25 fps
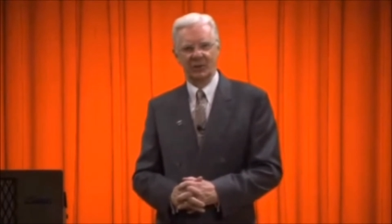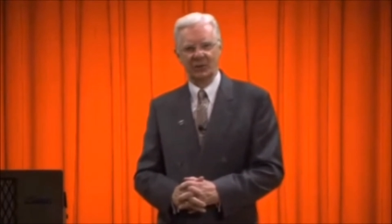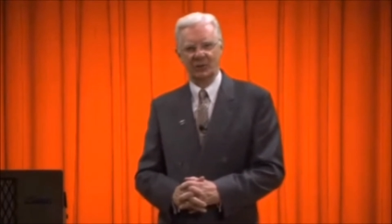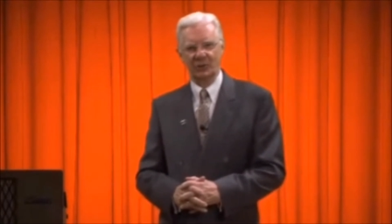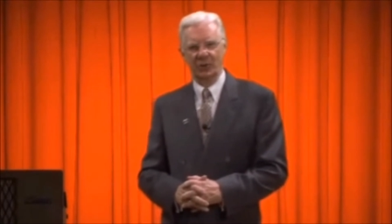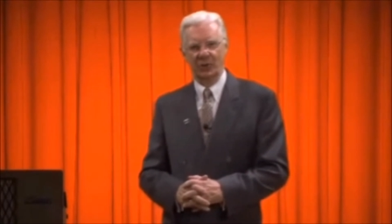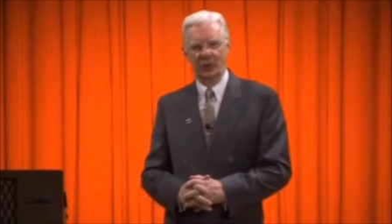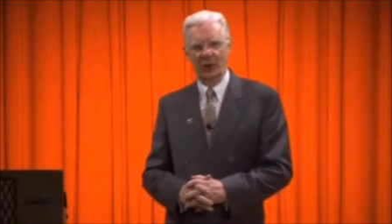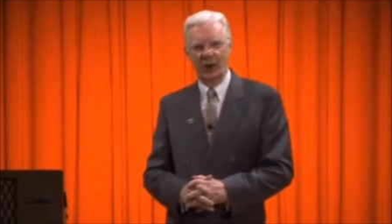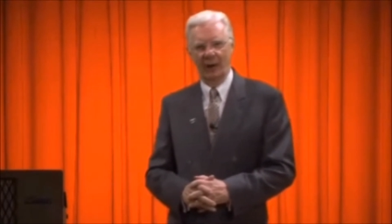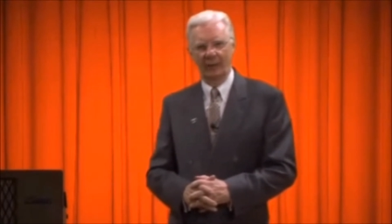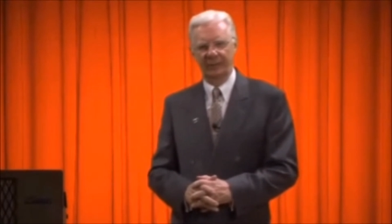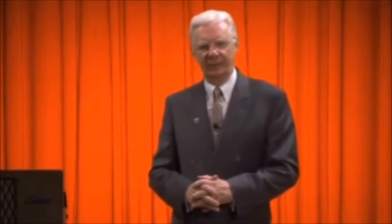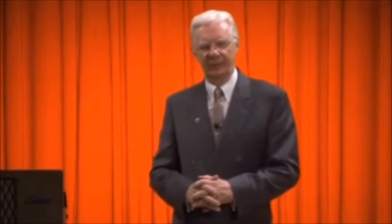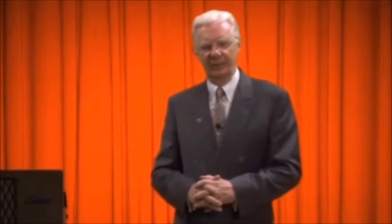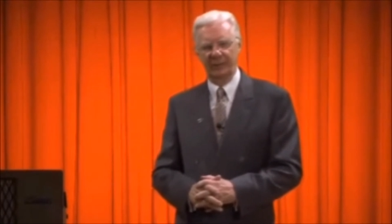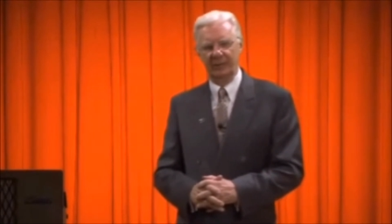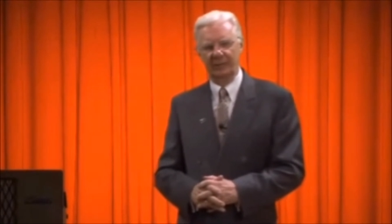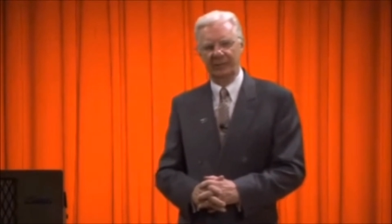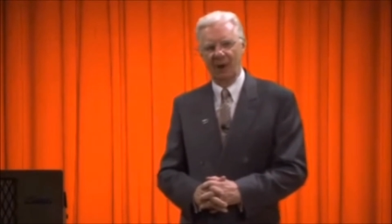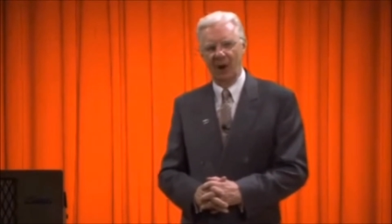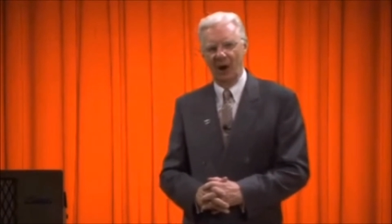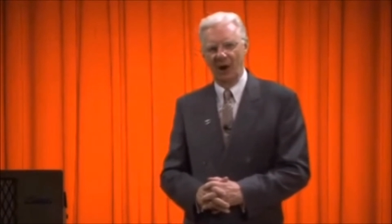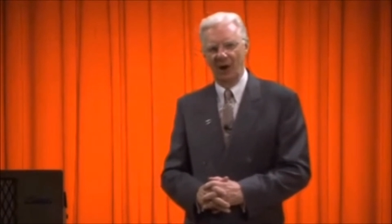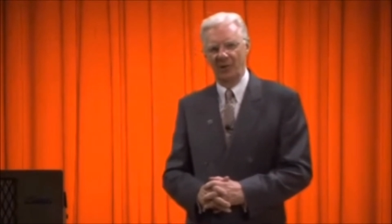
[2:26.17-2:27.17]
grew up in
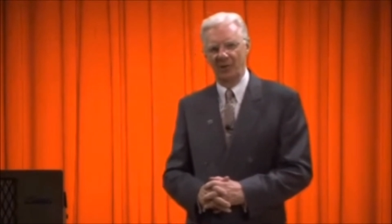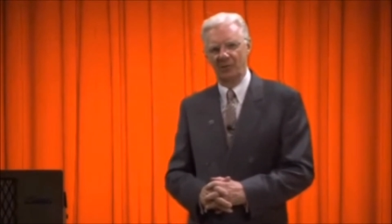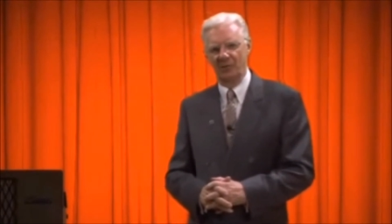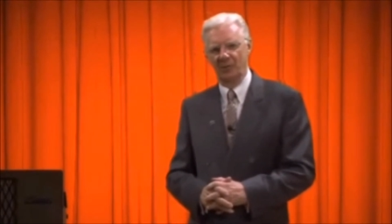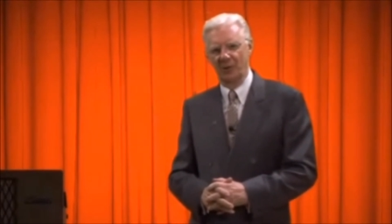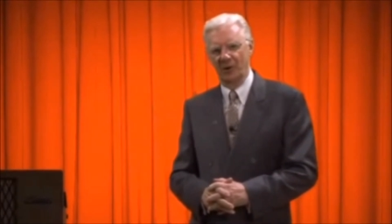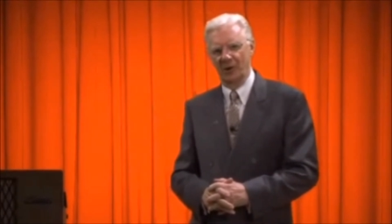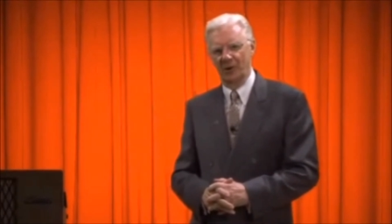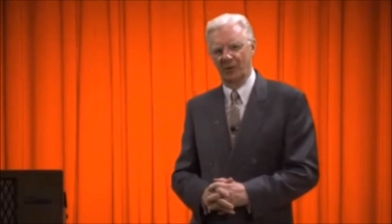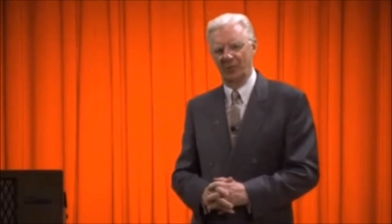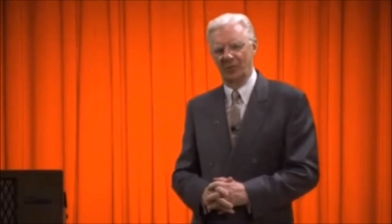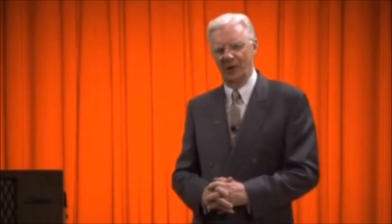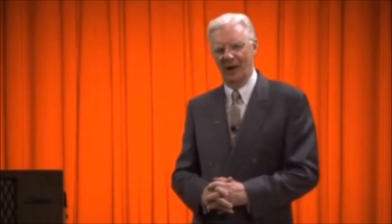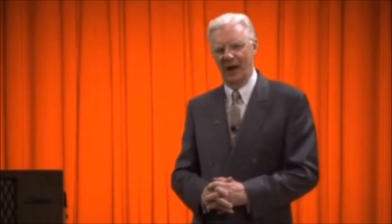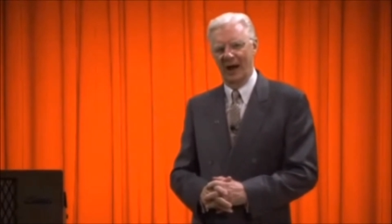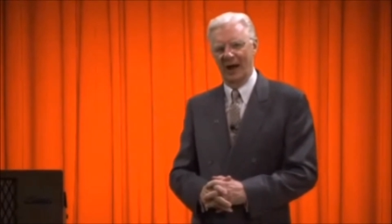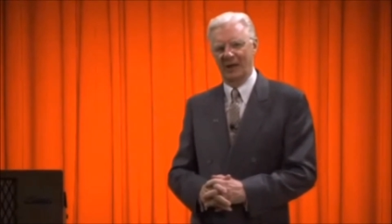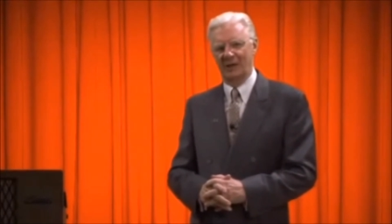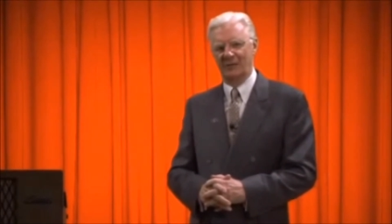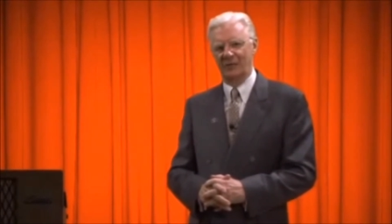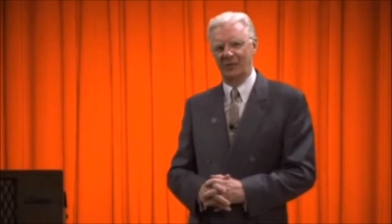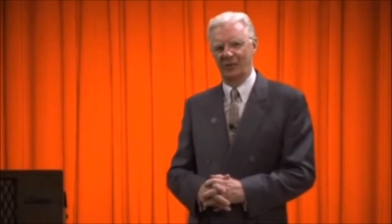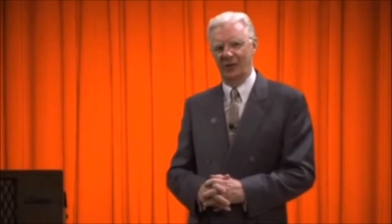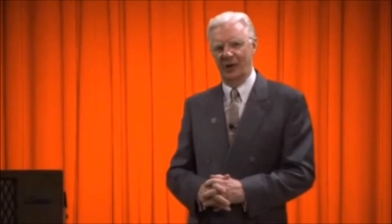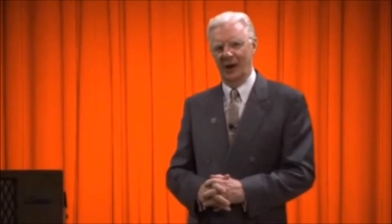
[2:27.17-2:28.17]
the part of the world where I
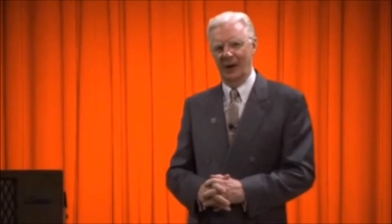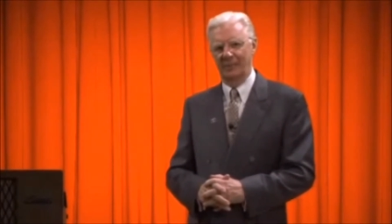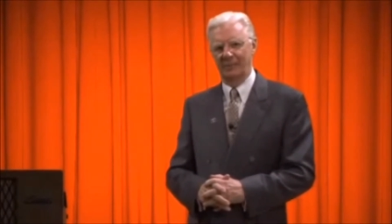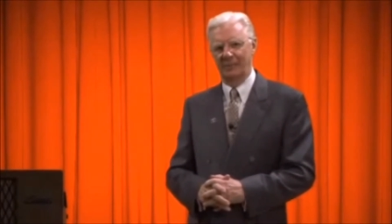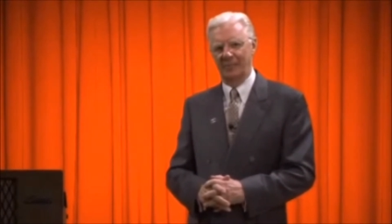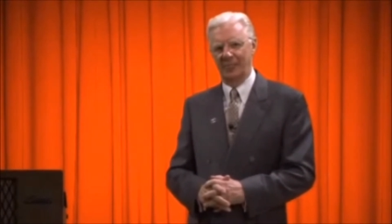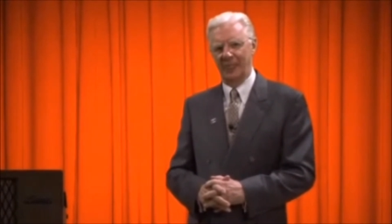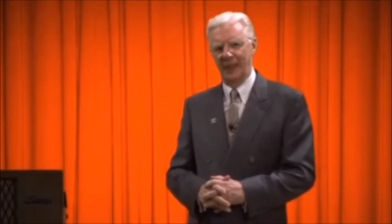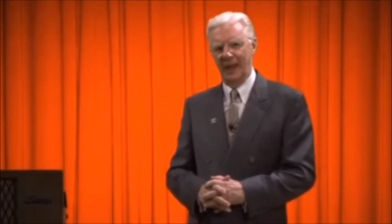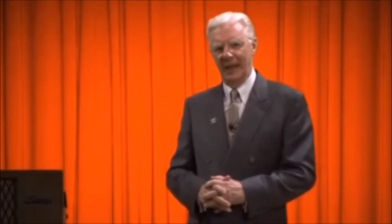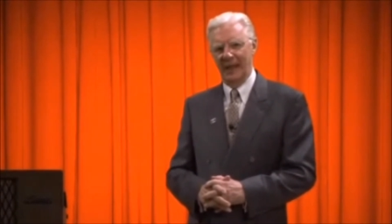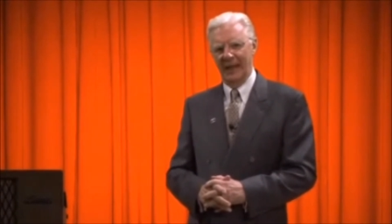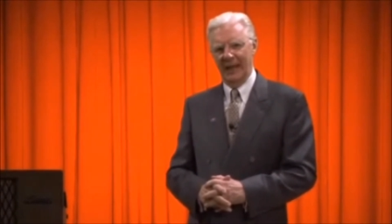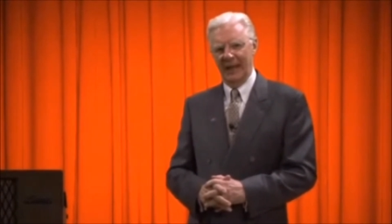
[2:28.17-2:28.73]
grew up.